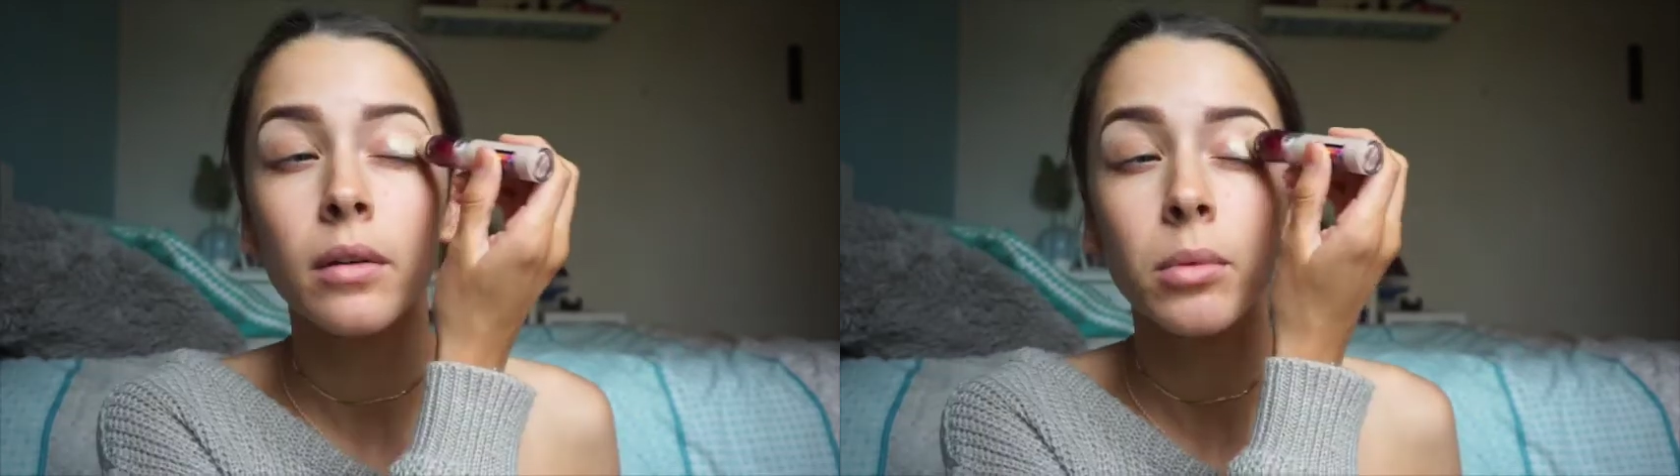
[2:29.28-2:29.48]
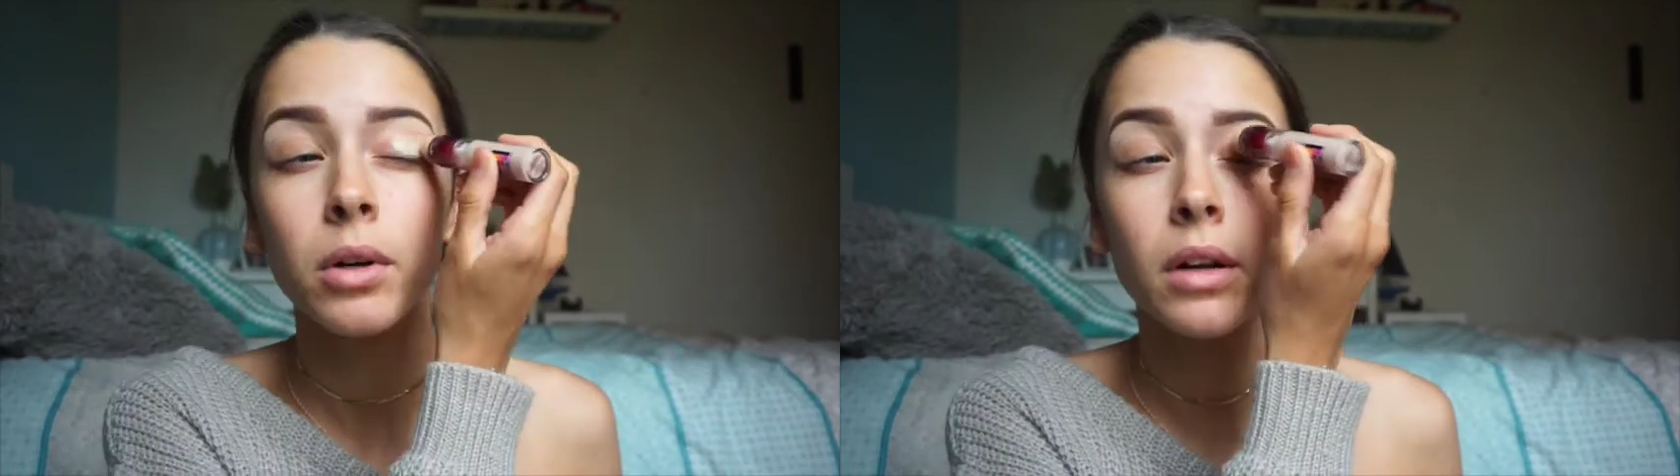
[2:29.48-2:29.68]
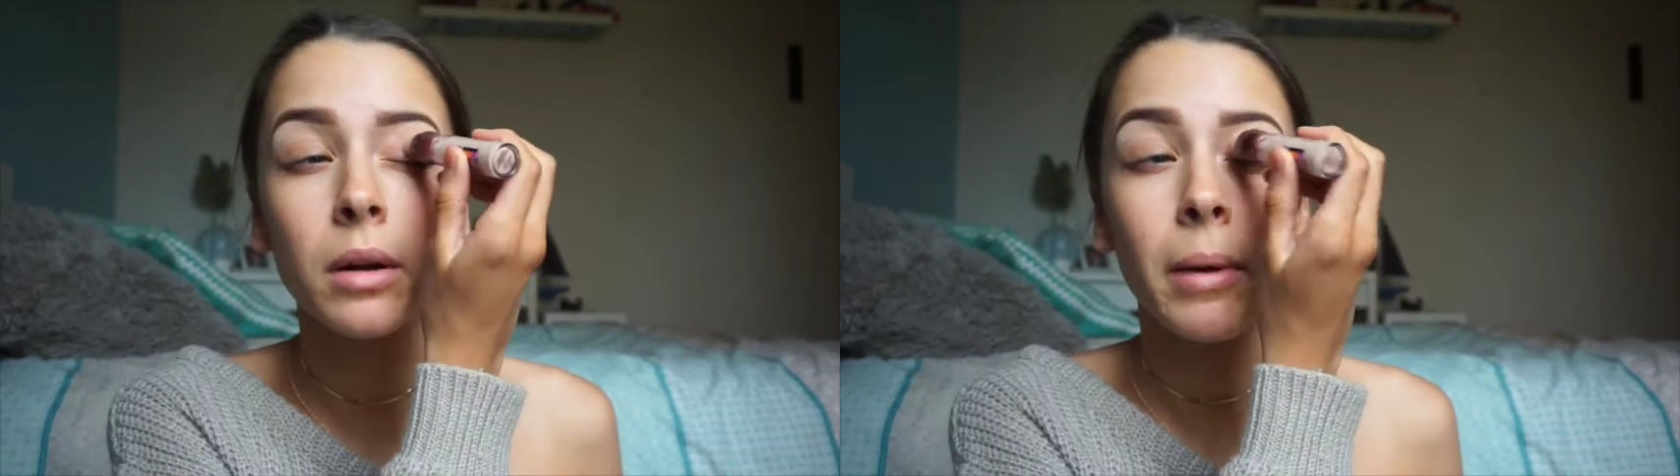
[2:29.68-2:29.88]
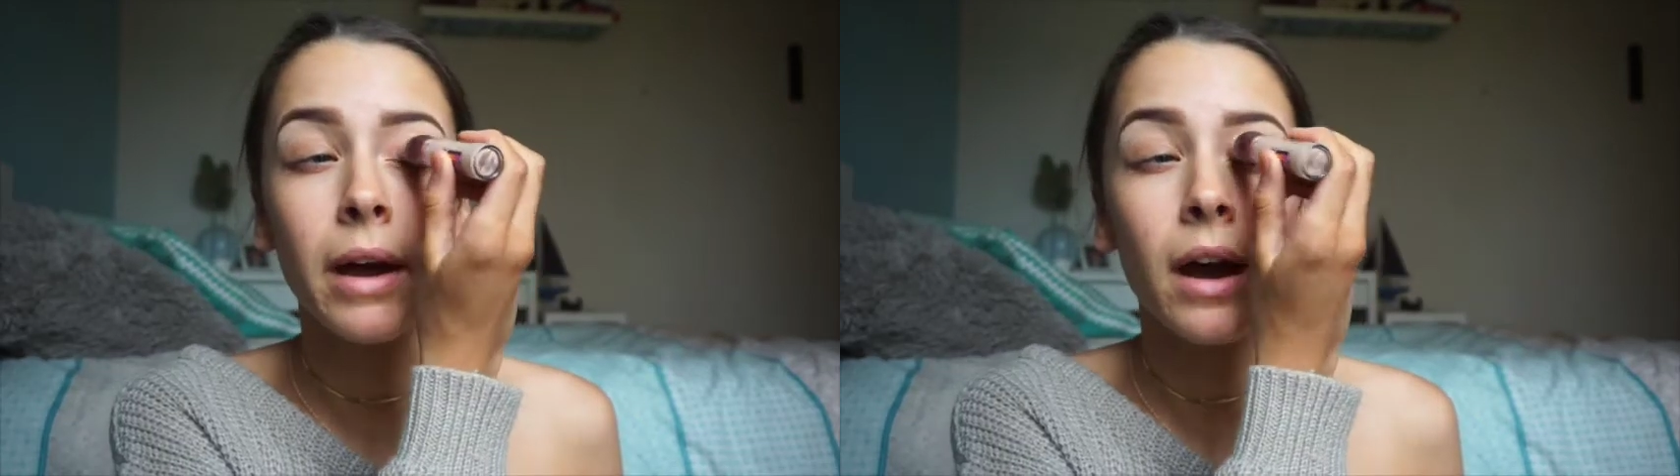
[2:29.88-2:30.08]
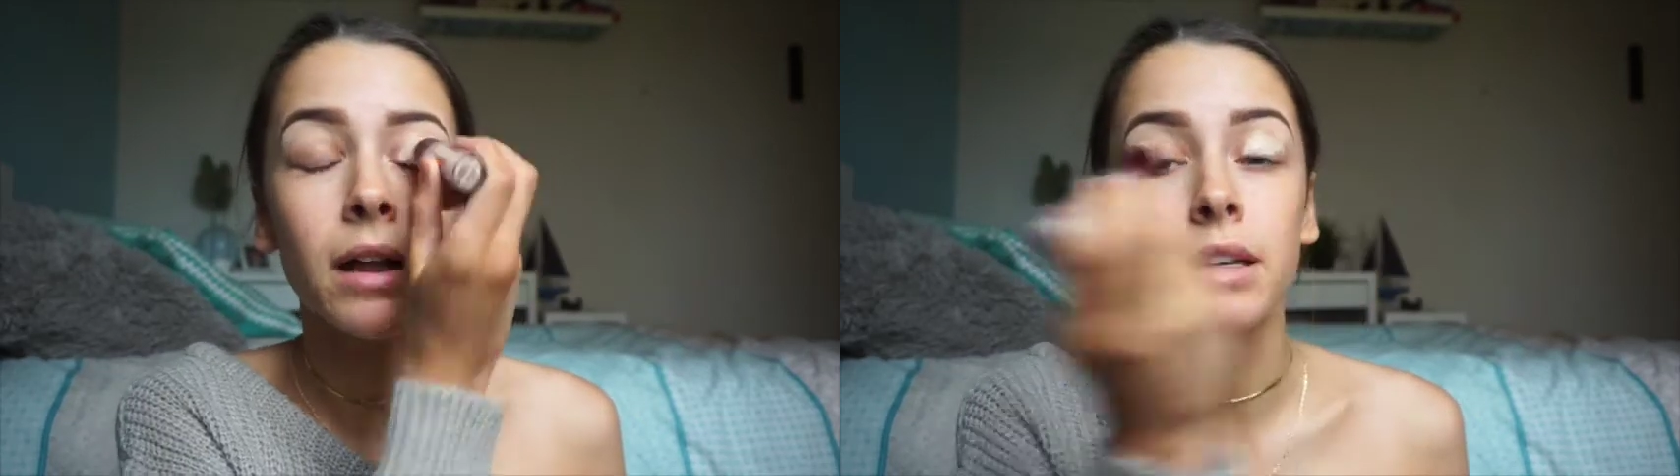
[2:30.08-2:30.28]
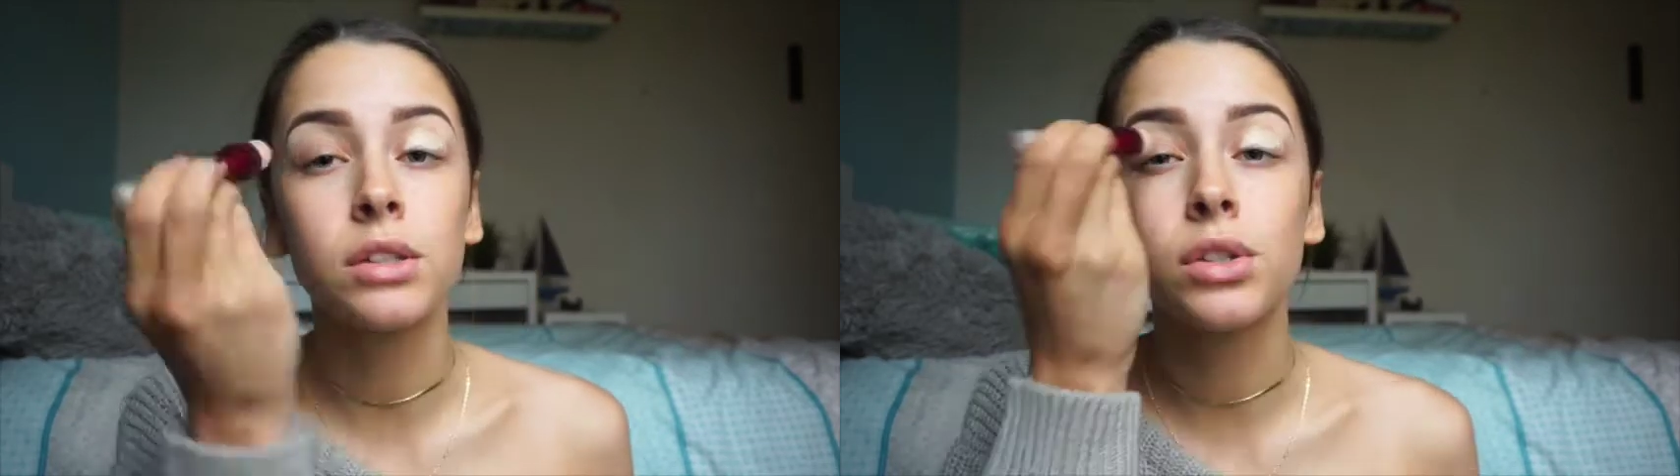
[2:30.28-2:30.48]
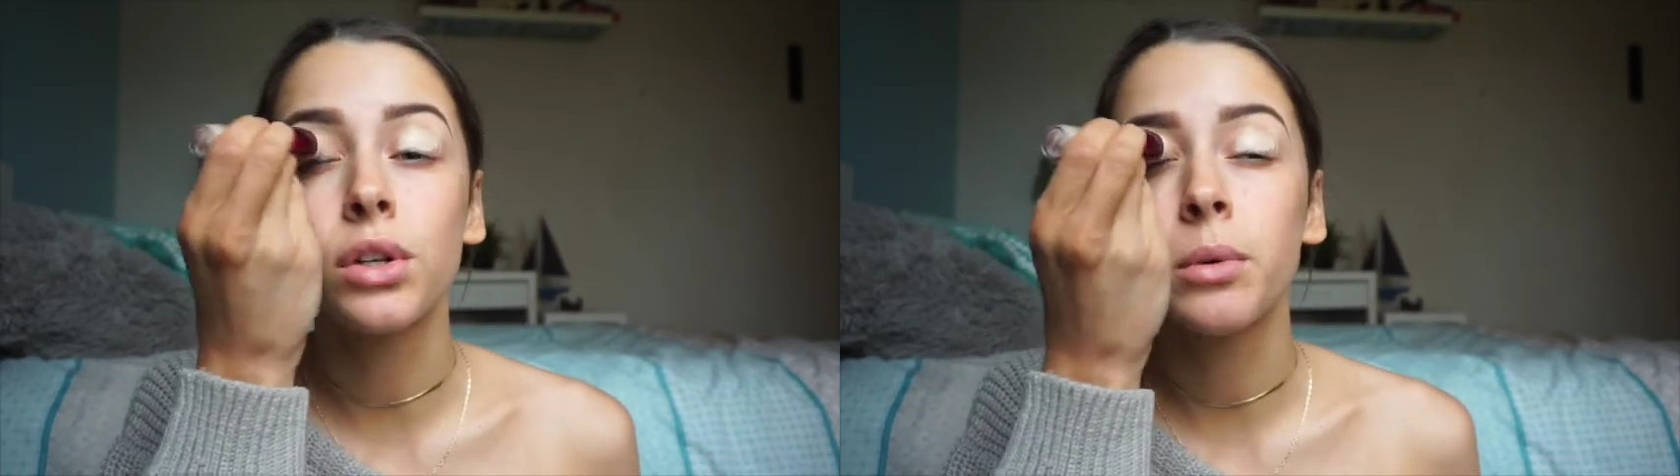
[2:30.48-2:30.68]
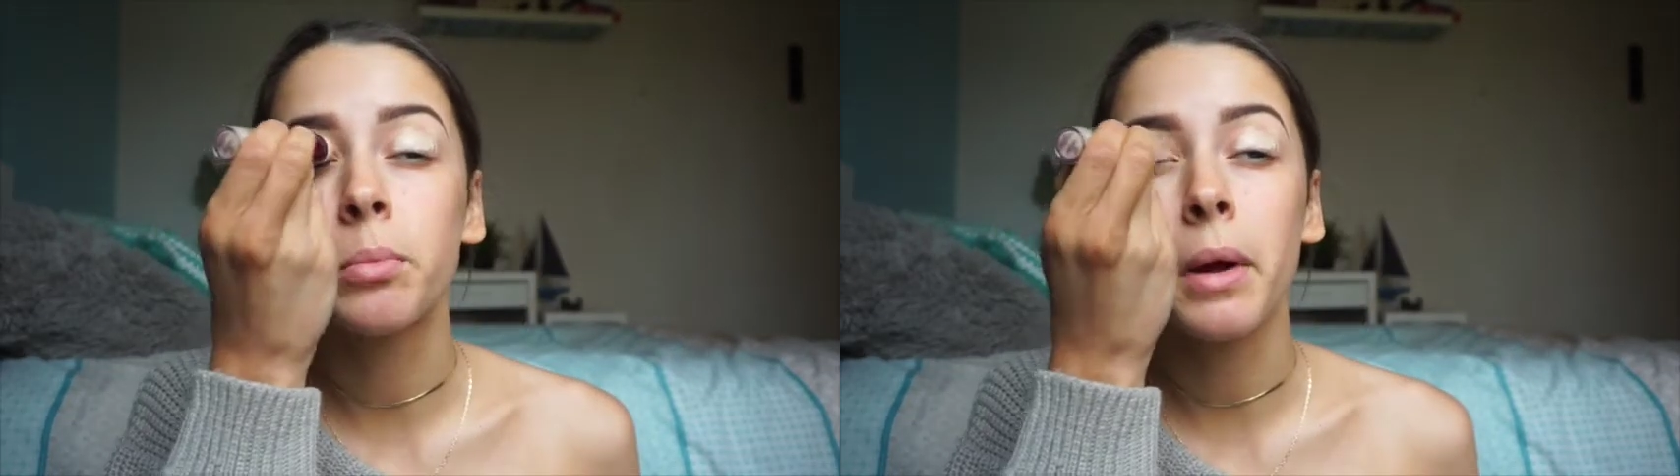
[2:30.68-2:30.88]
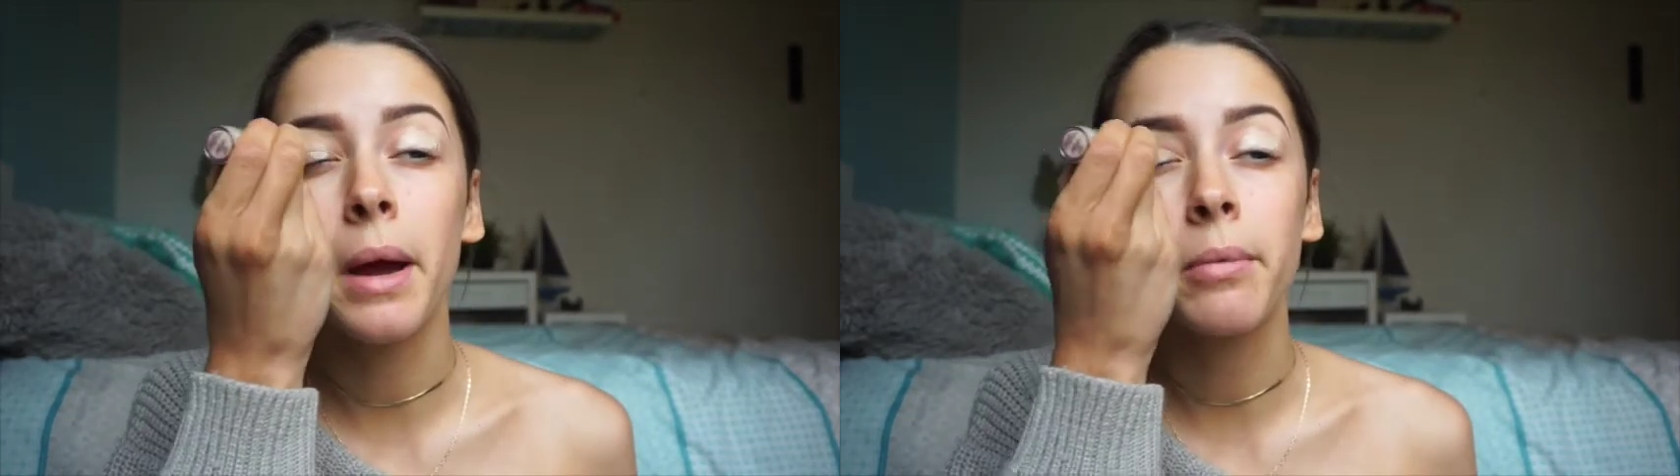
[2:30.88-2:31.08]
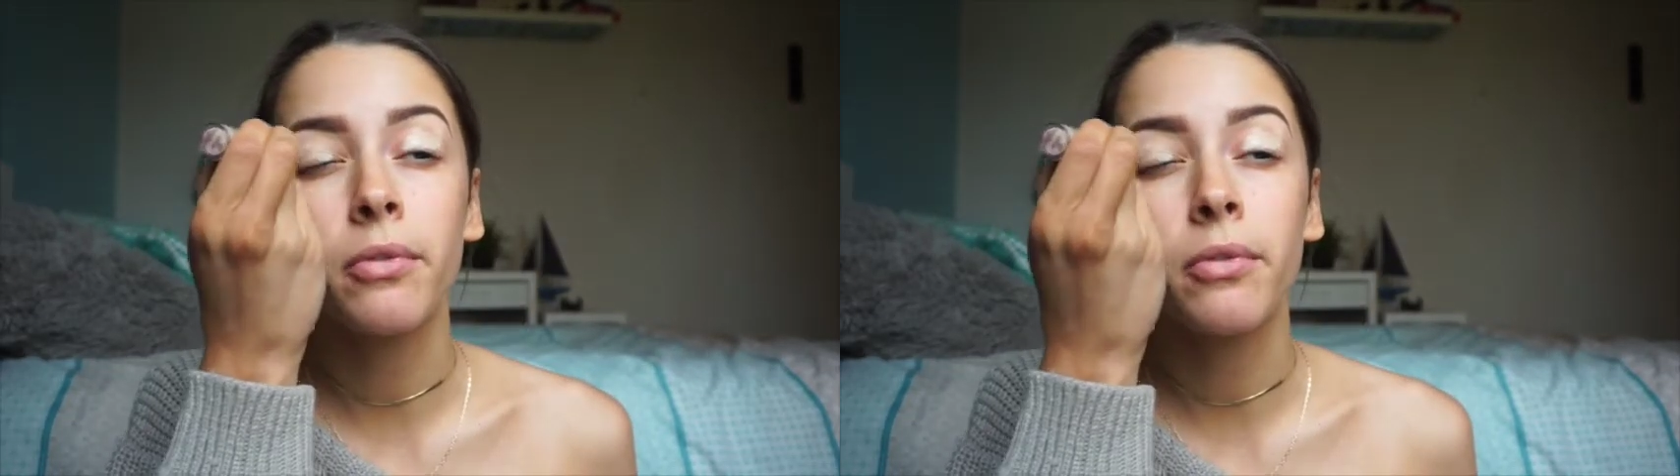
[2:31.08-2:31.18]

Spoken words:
Put it on my eyelids to prep